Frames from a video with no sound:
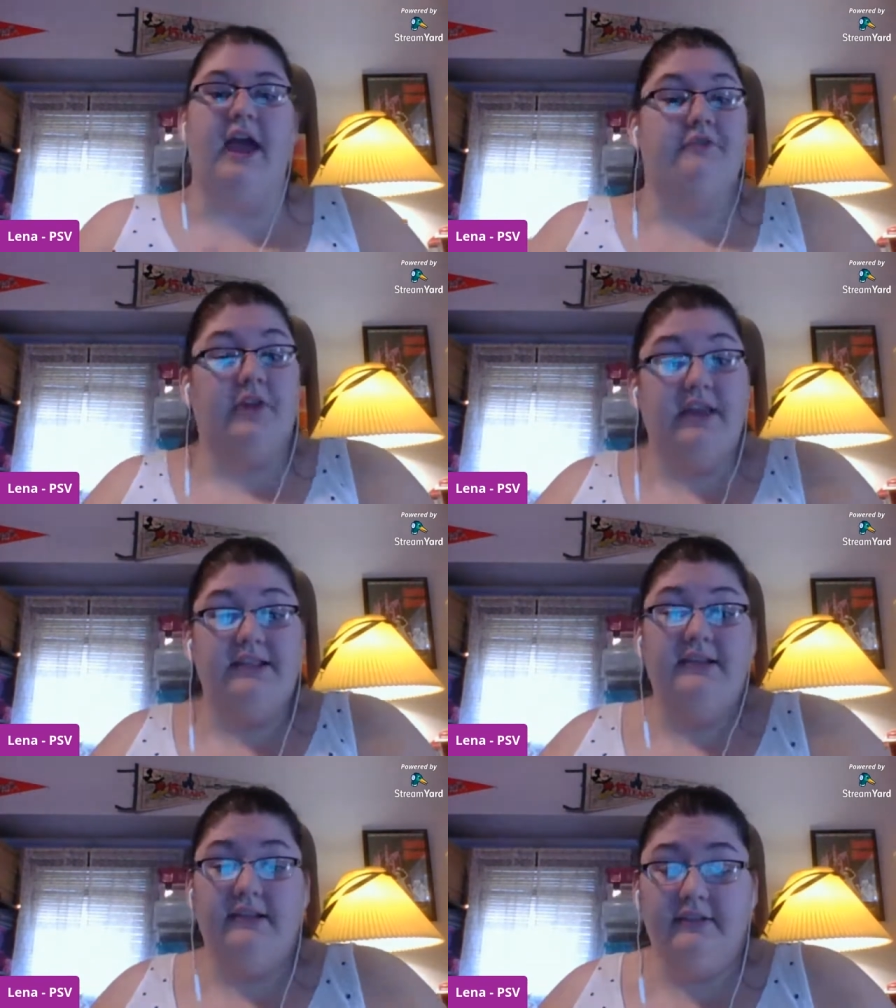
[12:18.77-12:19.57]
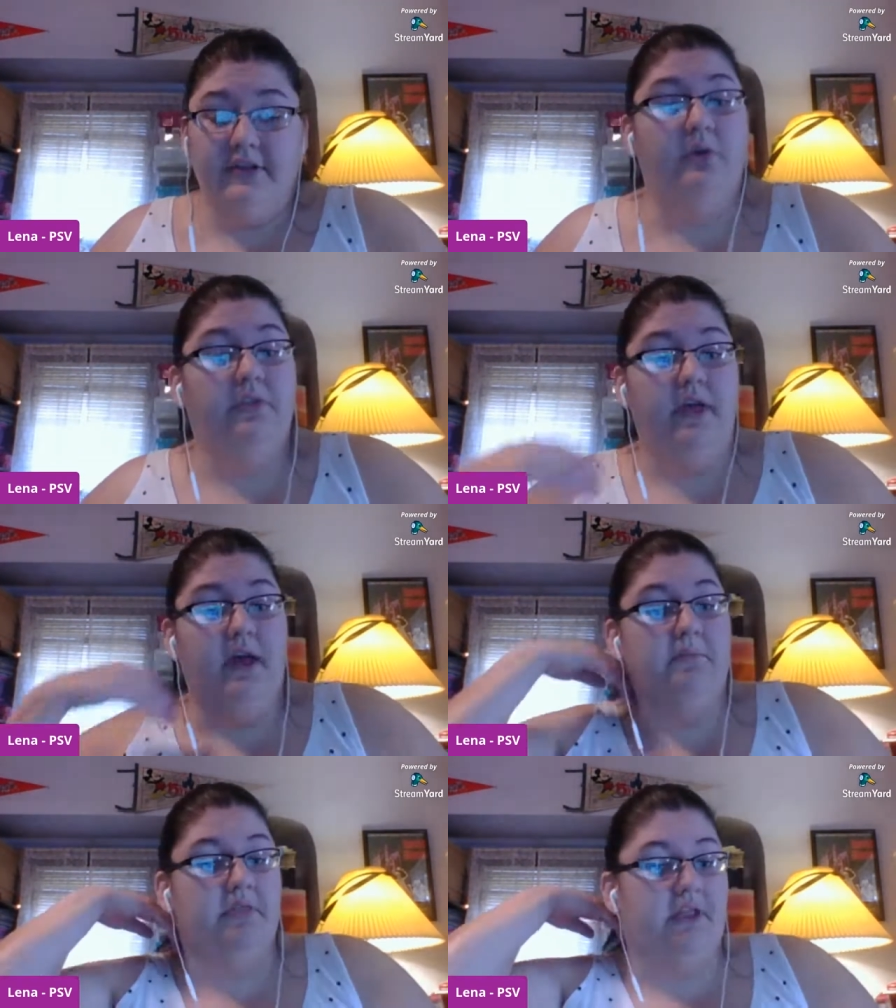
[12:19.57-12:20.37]
I forget to soak
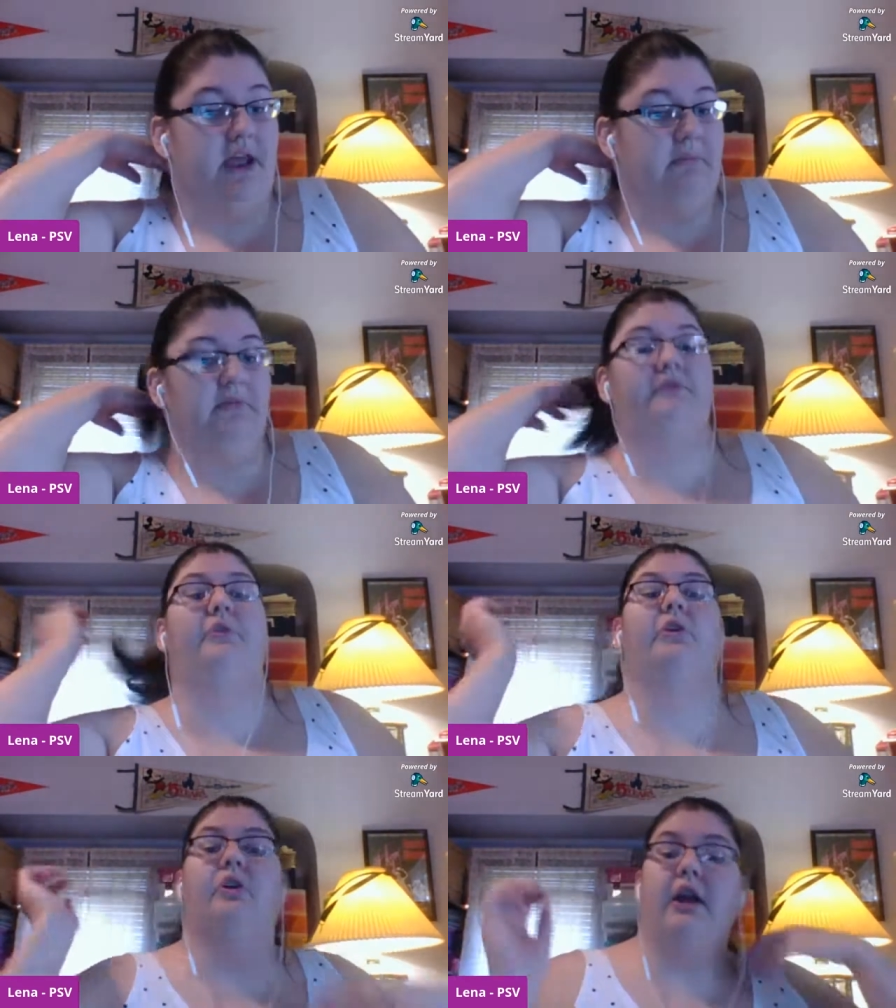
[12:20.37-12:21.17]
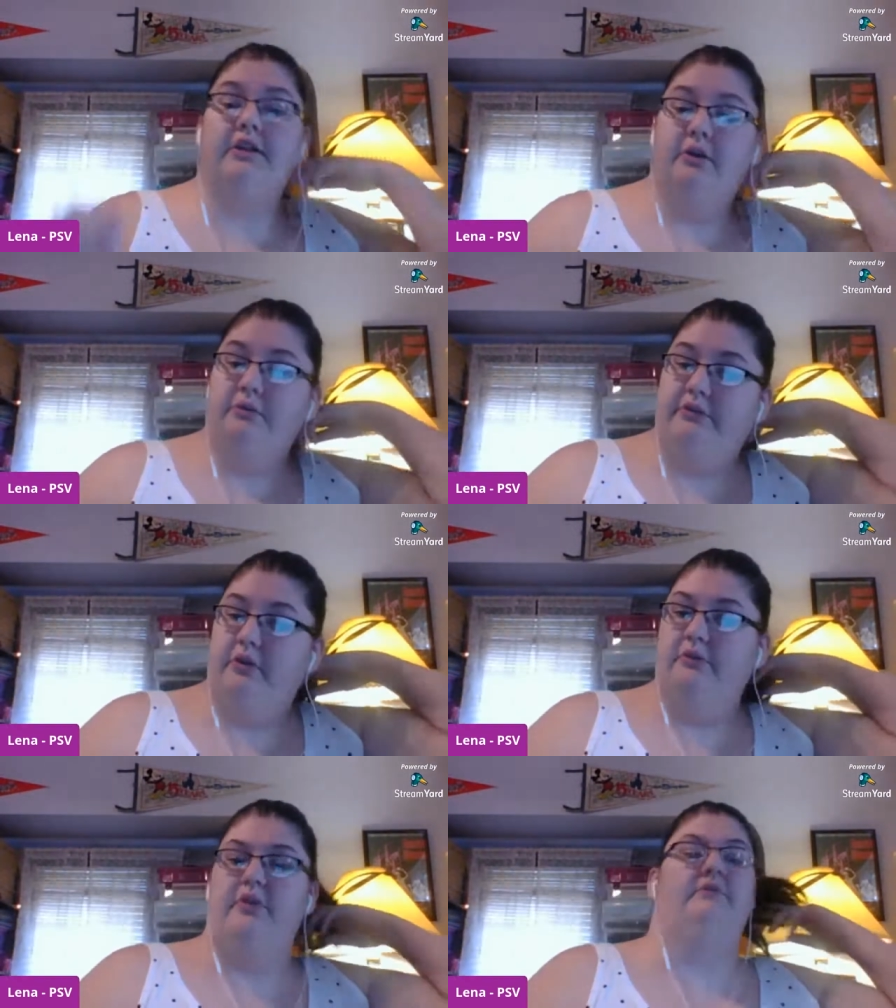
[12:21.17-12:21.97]
them the night before, or I don't
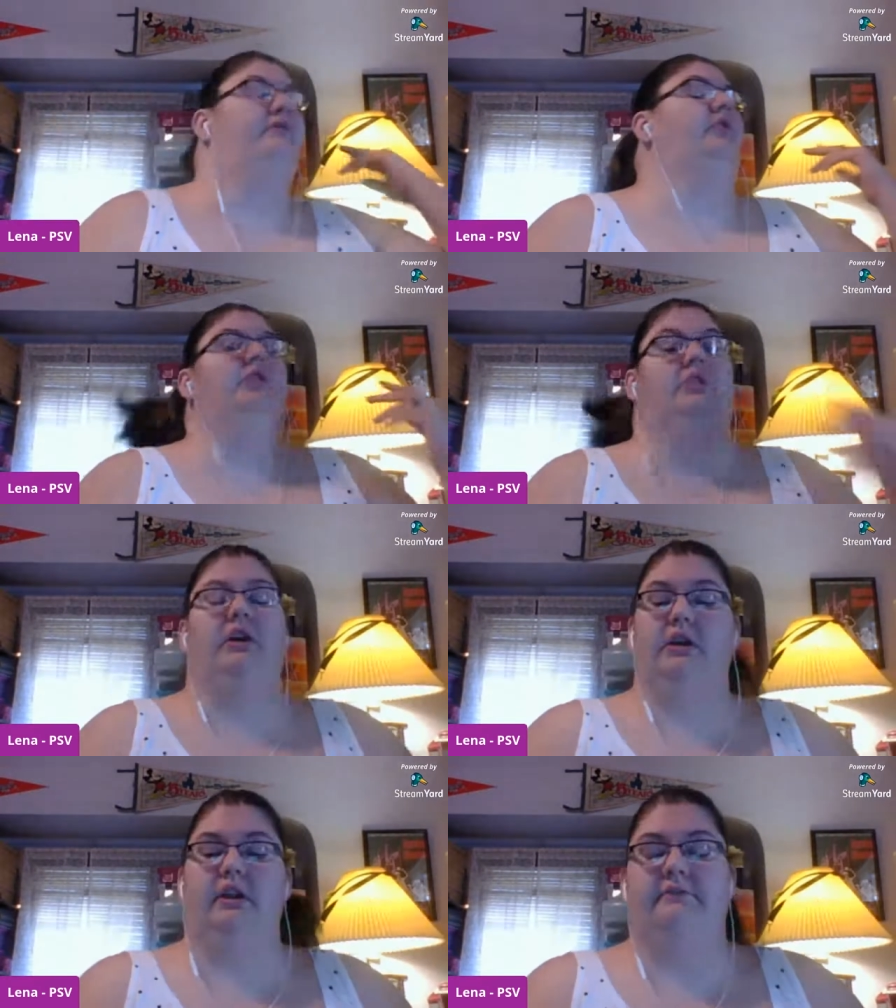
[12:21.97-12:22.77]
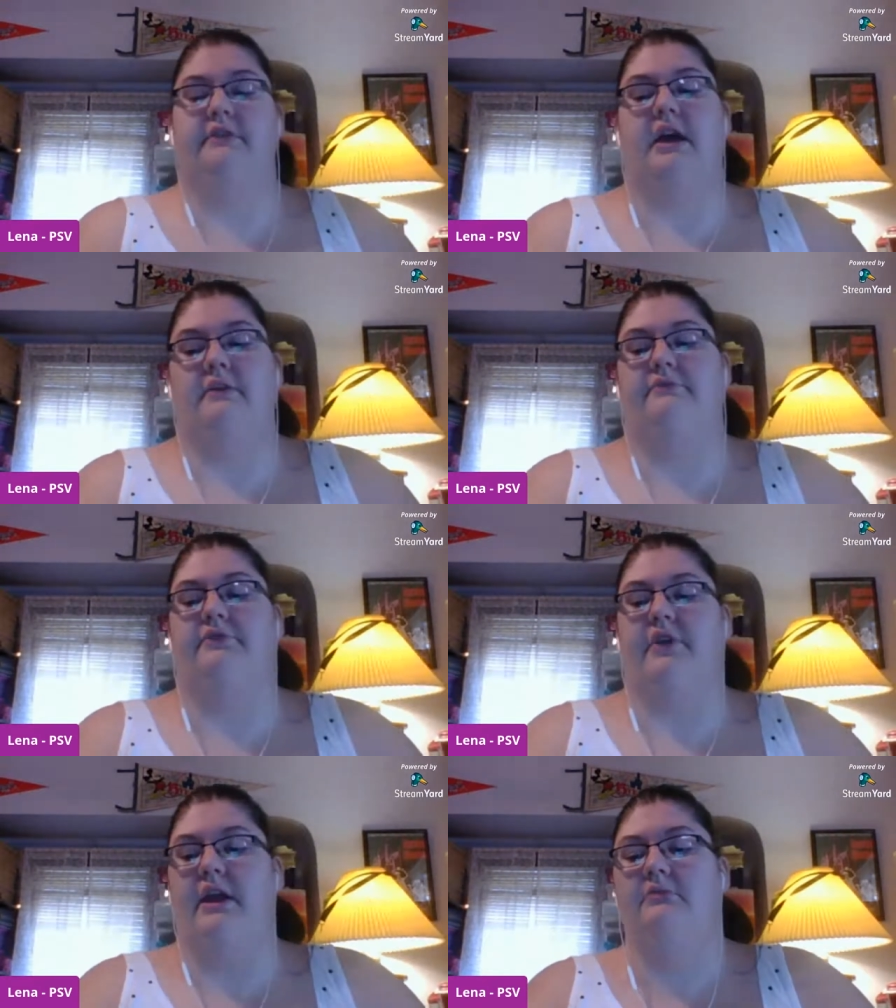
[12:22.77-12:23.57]
soak them for a long enough time
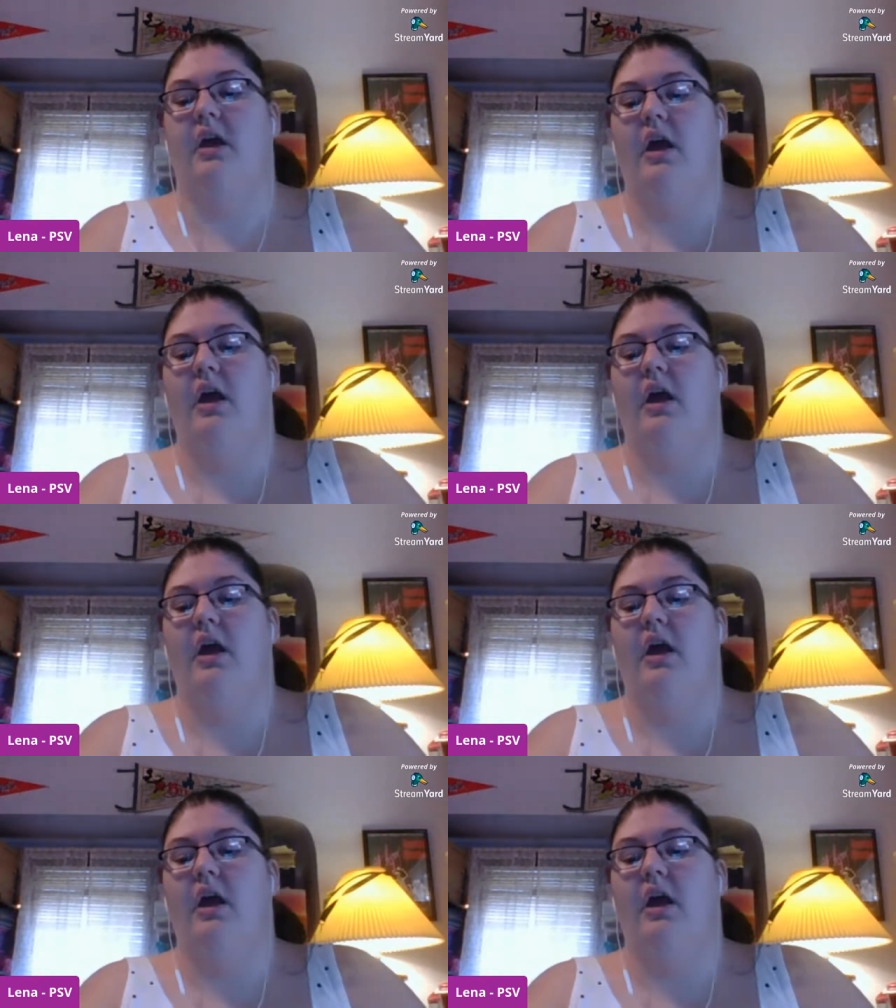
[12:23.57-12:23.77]
frame.